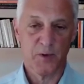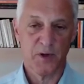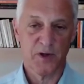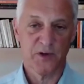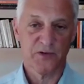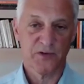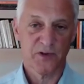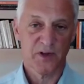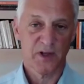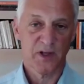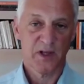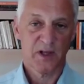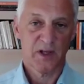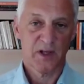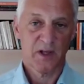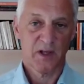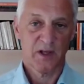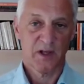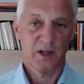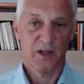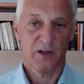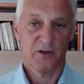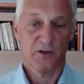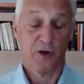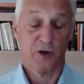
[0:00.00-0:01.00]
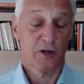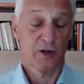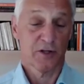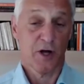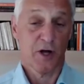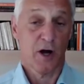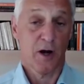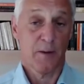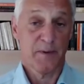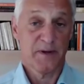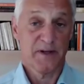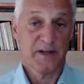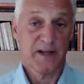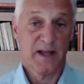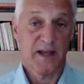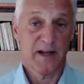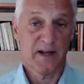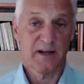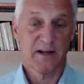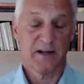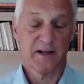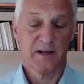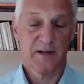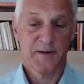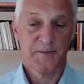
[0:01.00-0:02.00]
weeks. It's called Carbon
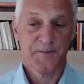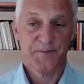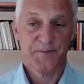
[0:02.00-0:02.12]
Dated.